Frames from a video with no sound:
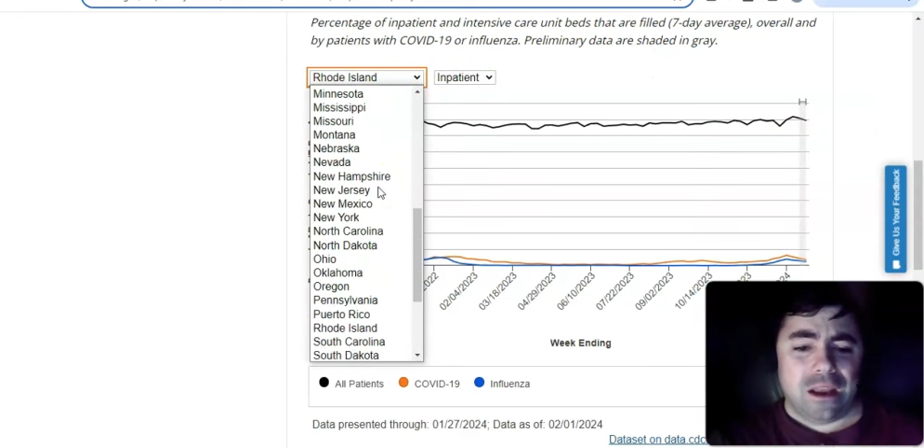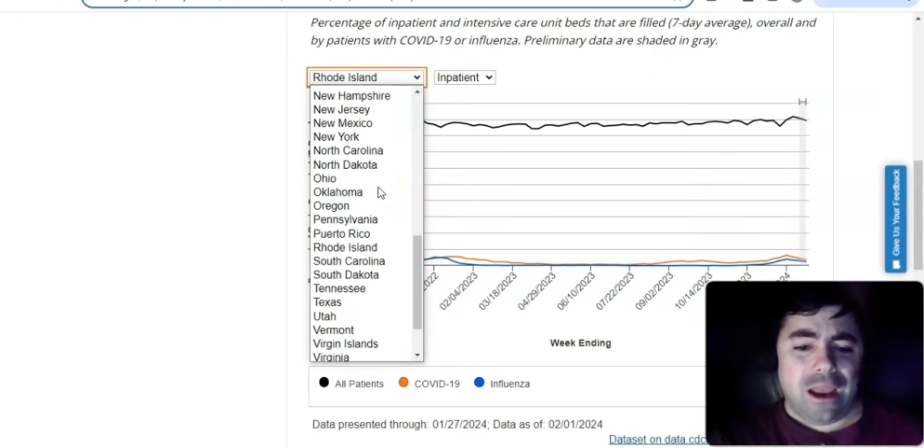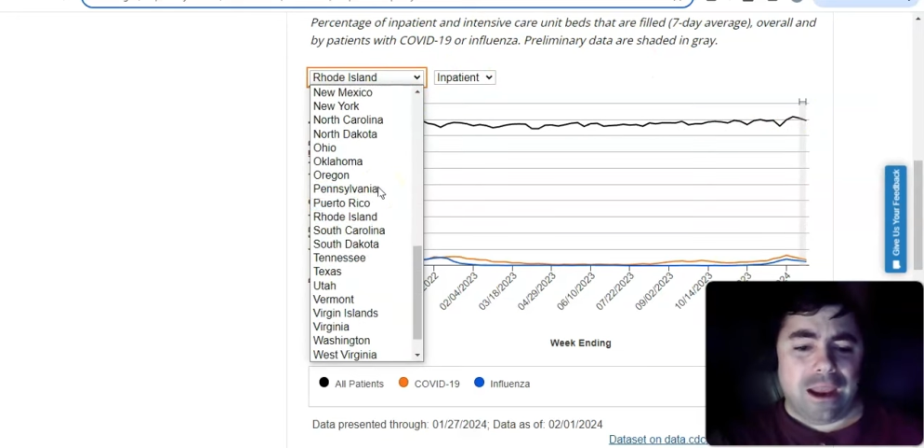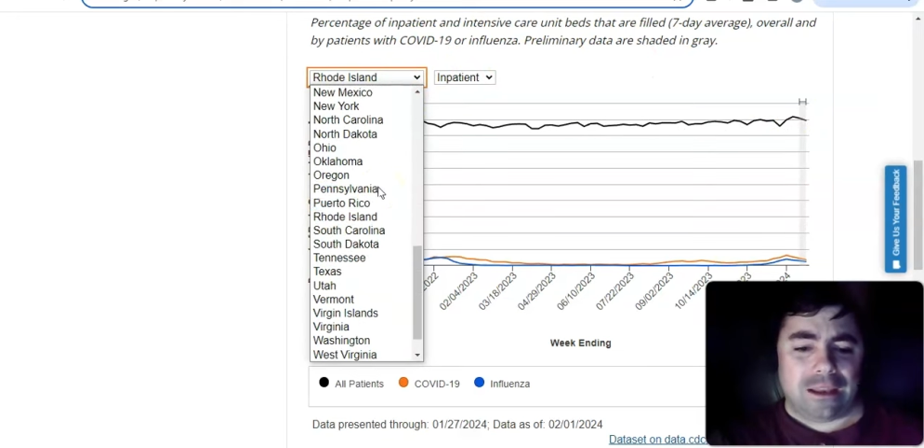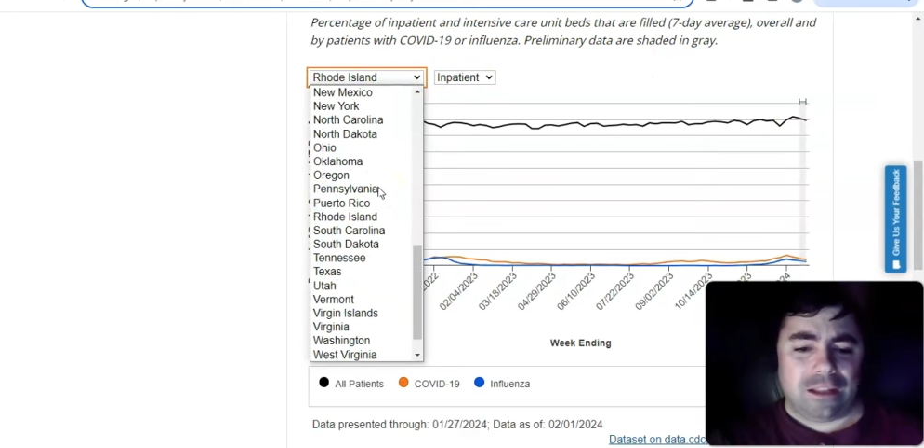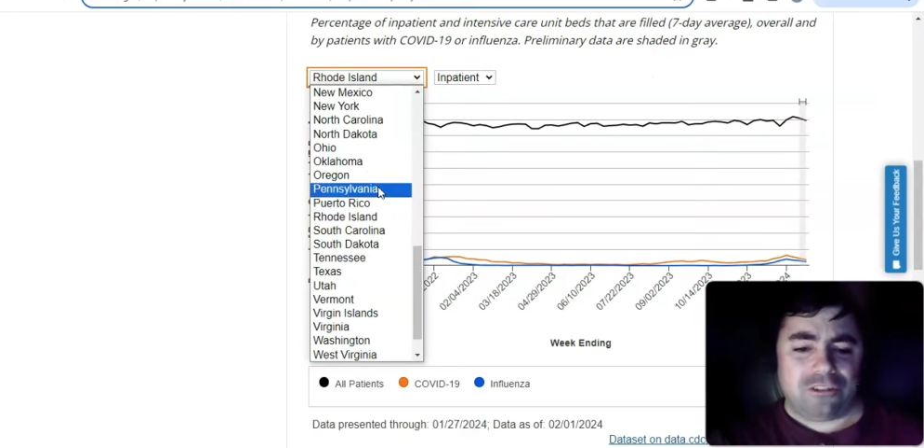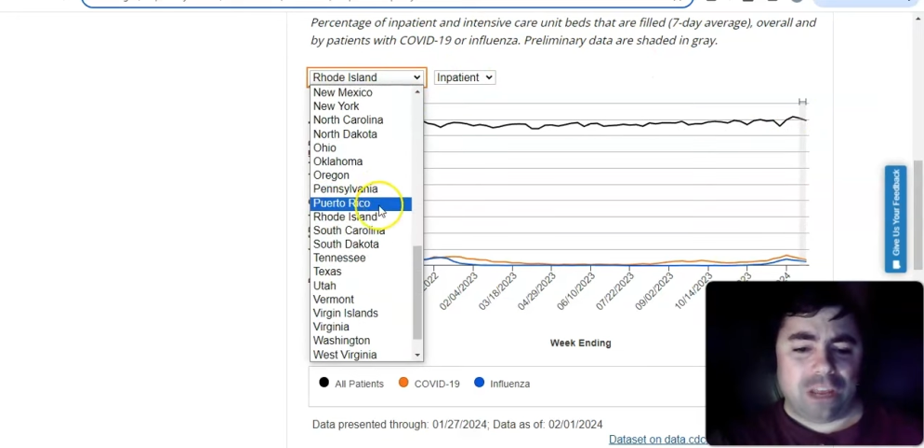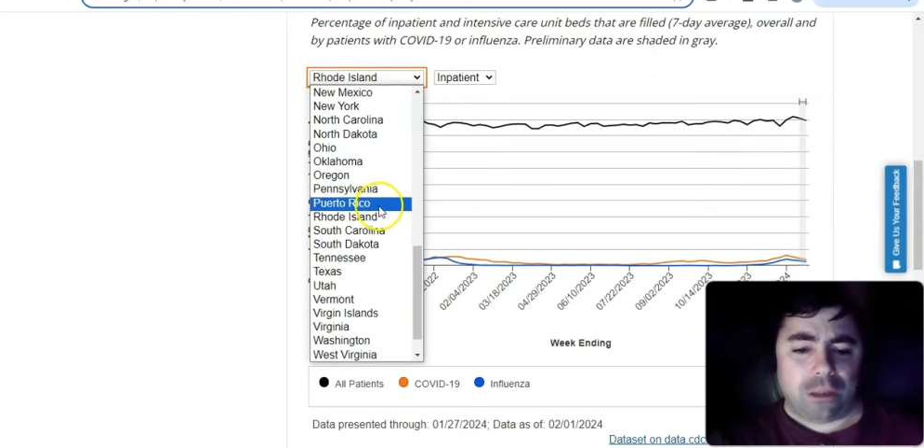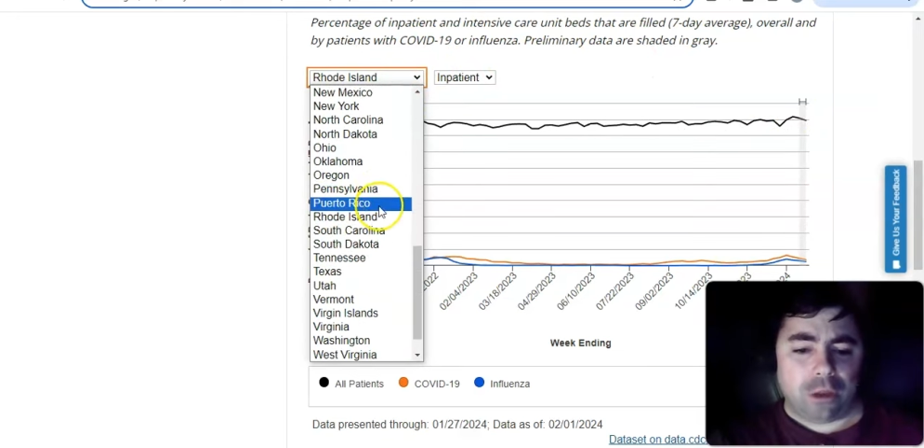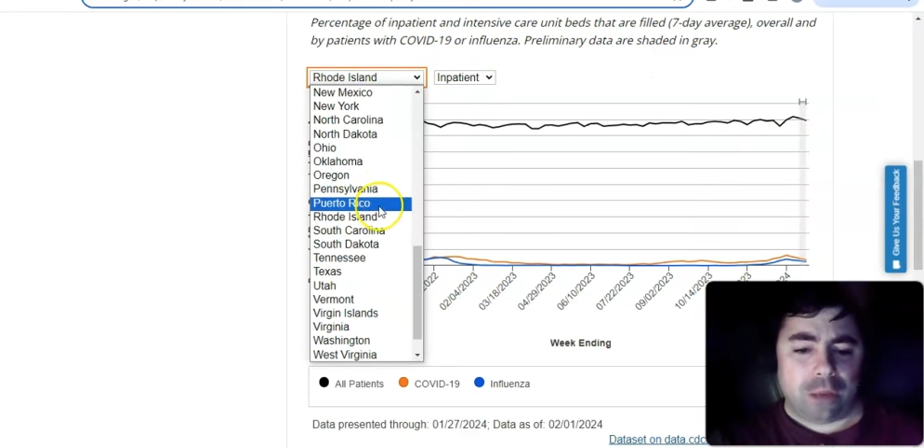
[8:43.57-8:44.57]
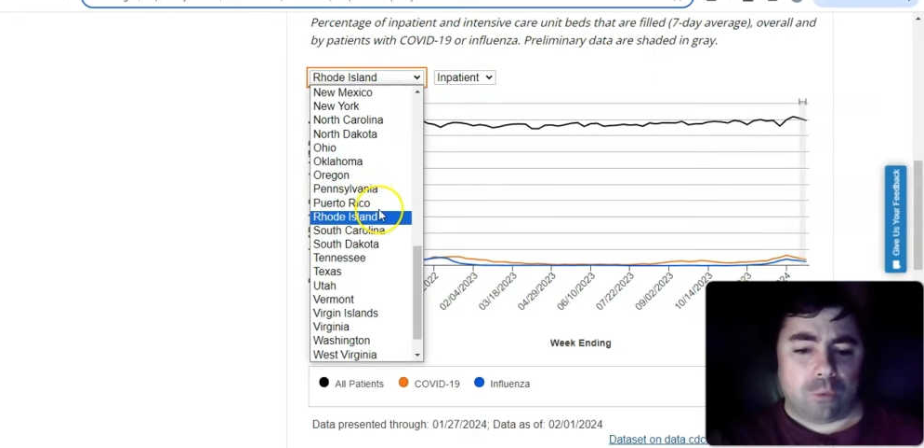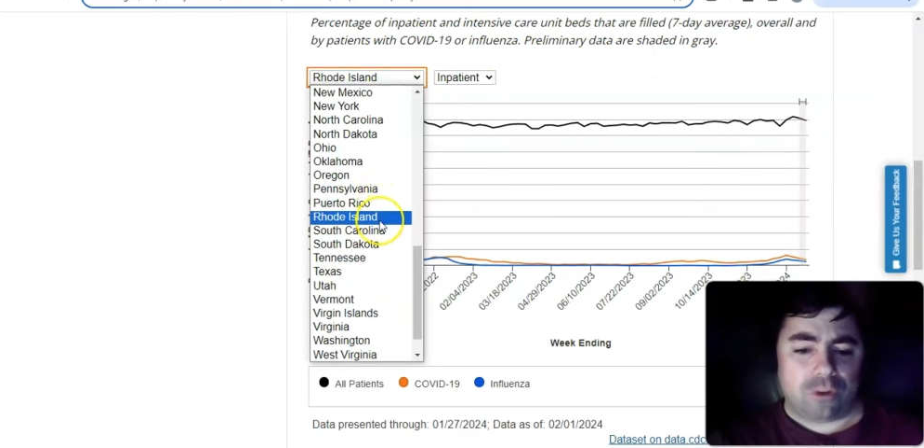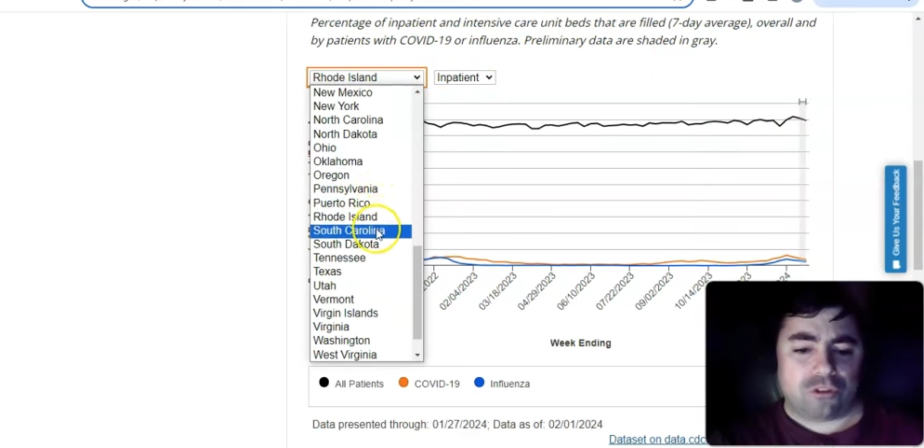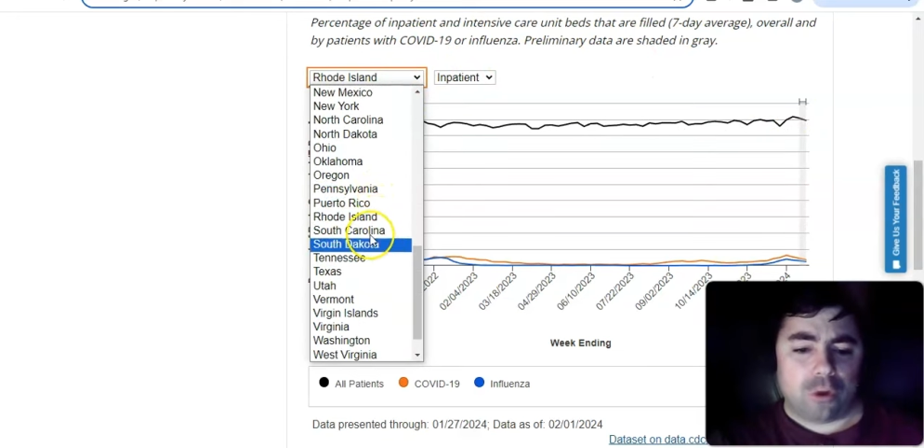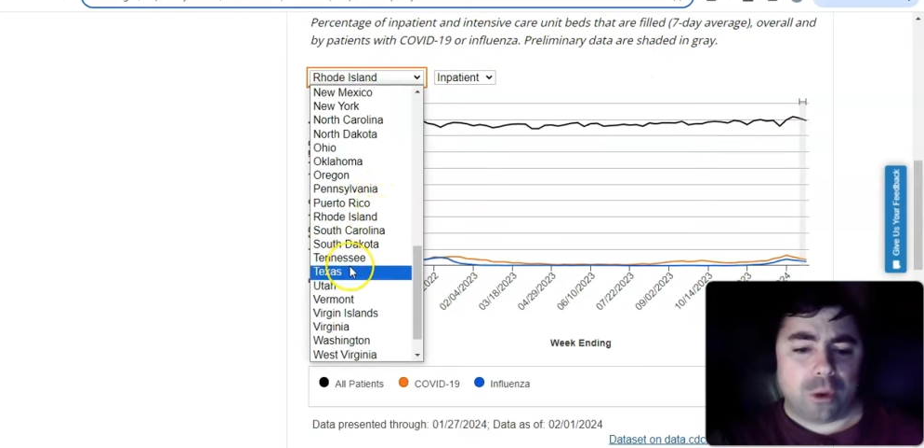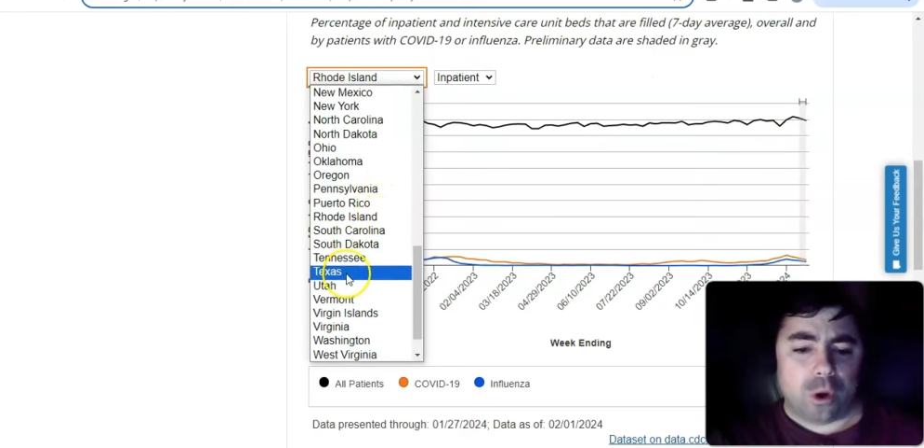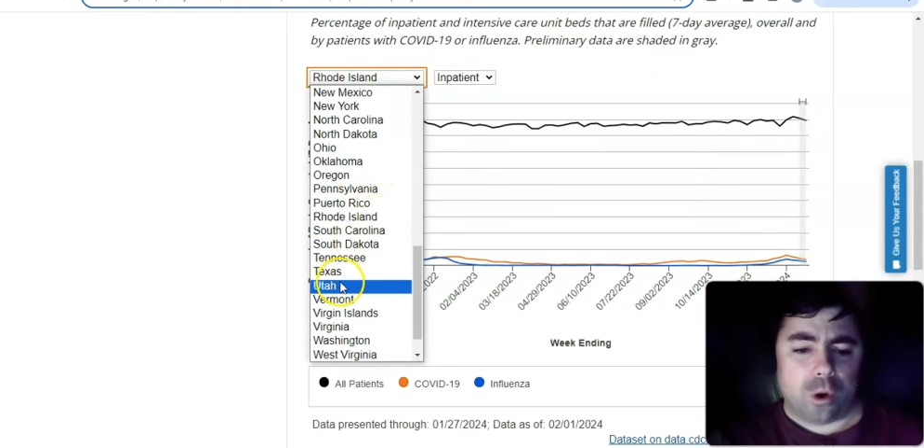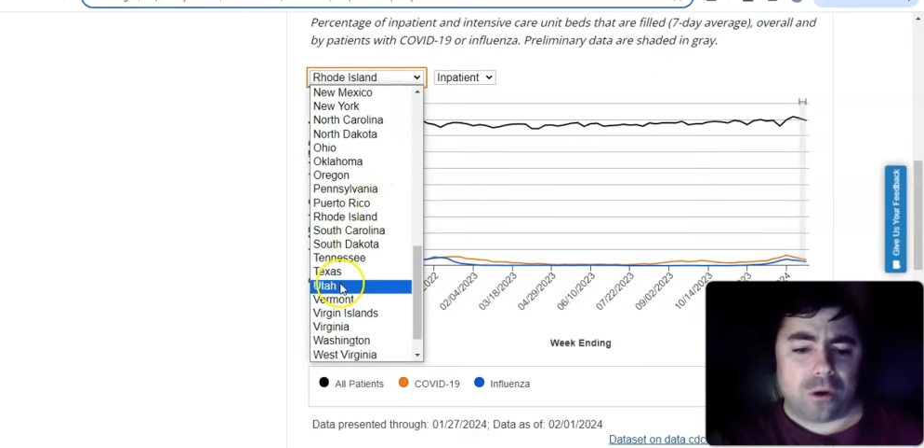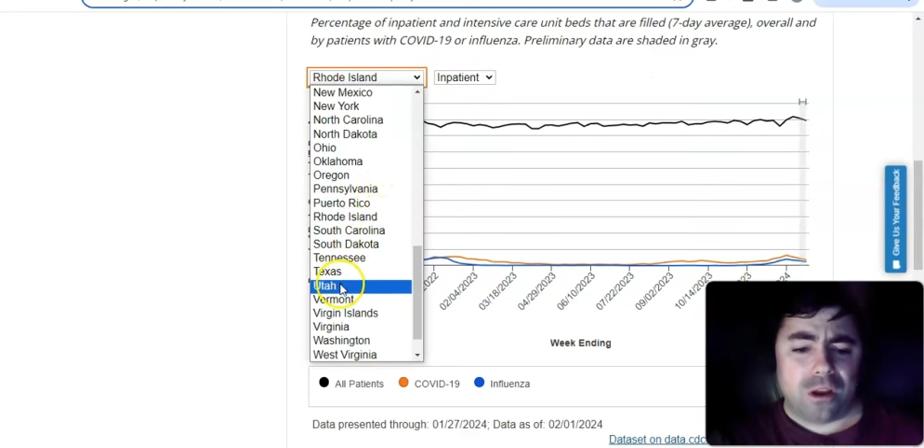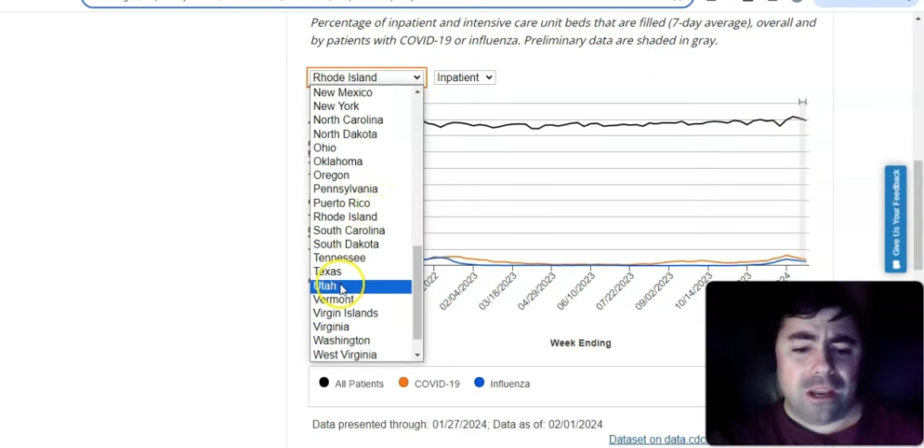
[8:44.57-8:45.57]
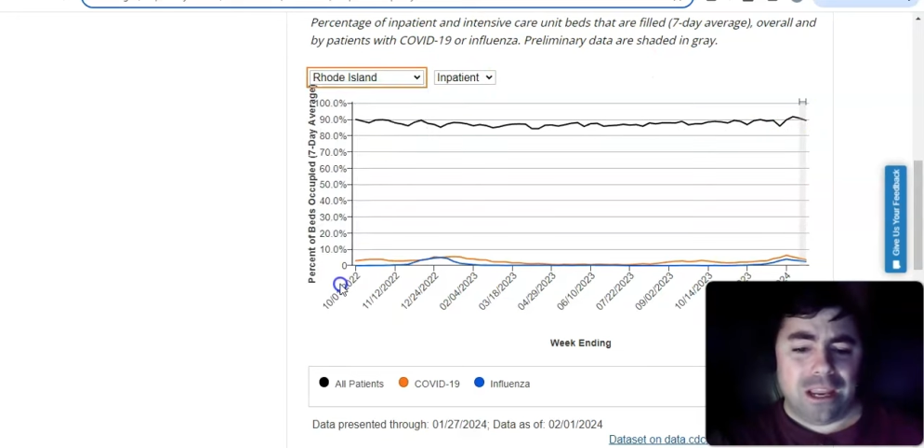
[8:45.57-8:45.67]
and let's take a look at what's going on